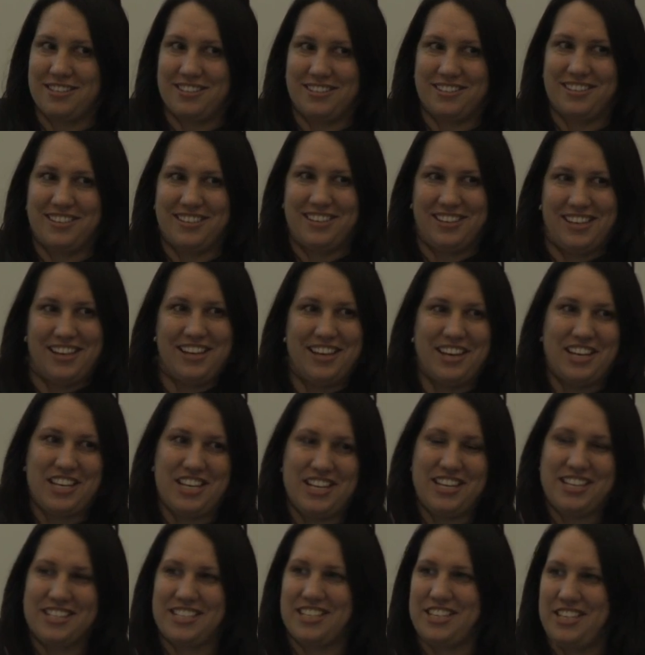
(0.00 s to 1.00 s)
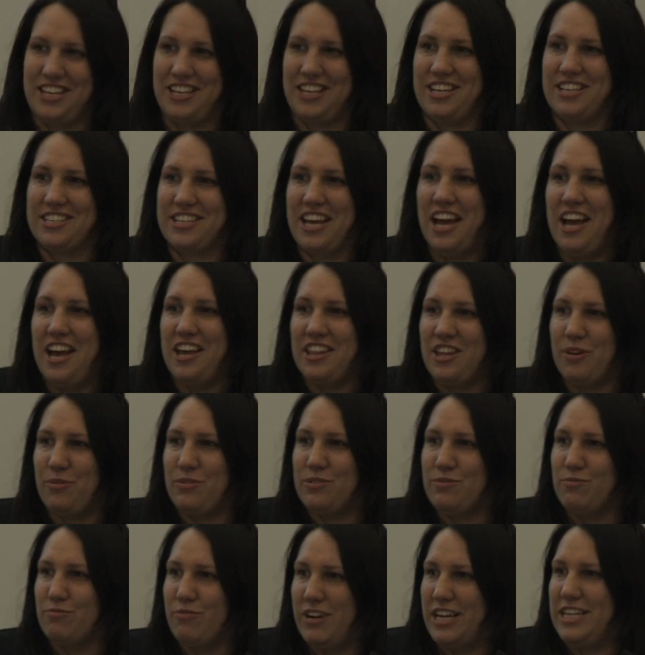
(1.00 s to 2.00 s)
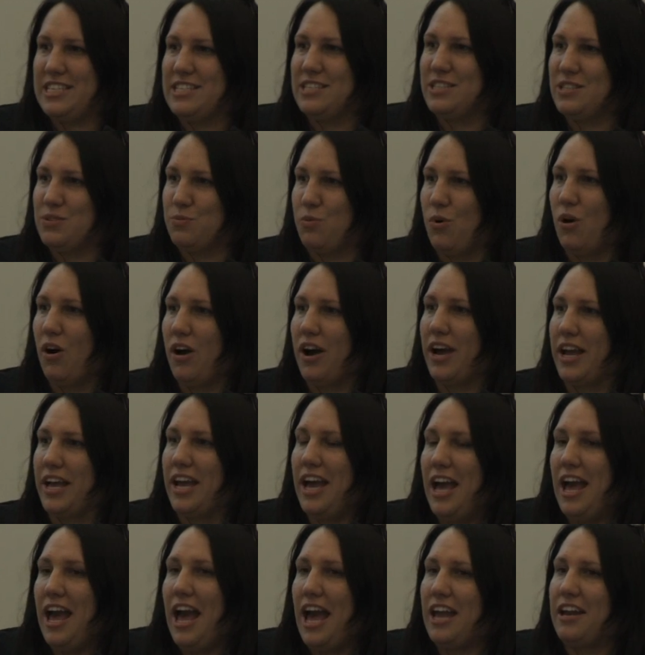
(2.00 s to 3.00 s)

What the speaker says: and years, there was reasons why,